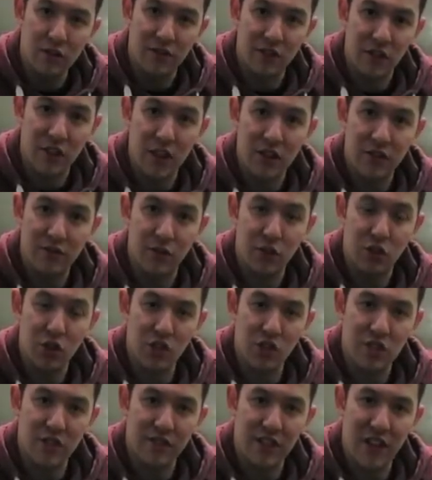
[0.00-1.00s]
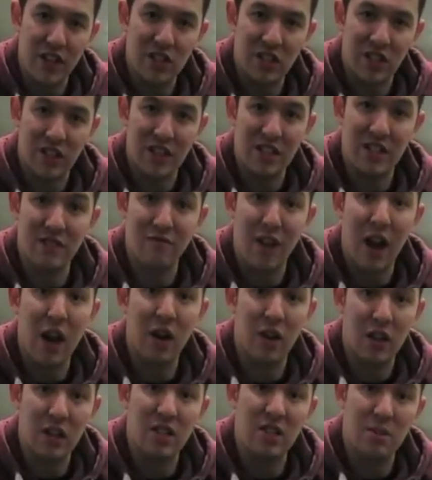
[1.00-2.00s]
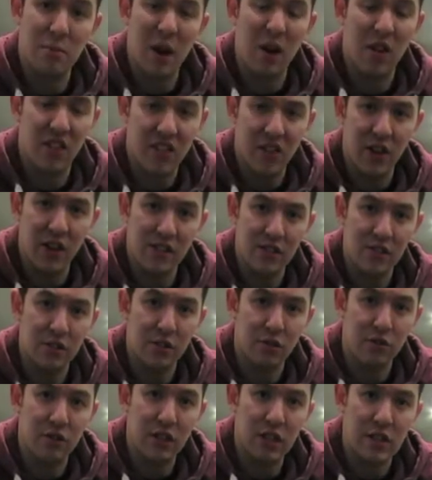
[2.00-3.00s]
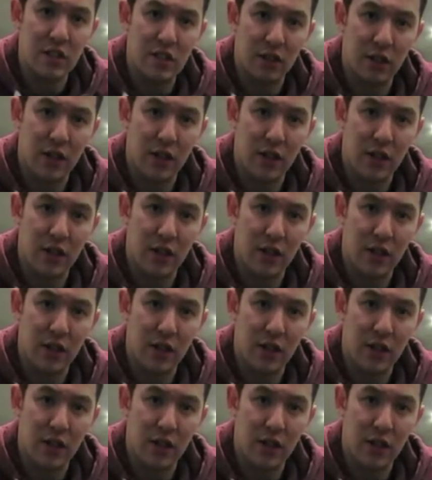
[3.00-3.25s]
for the for dorsiflexion is around is about 30 degrees.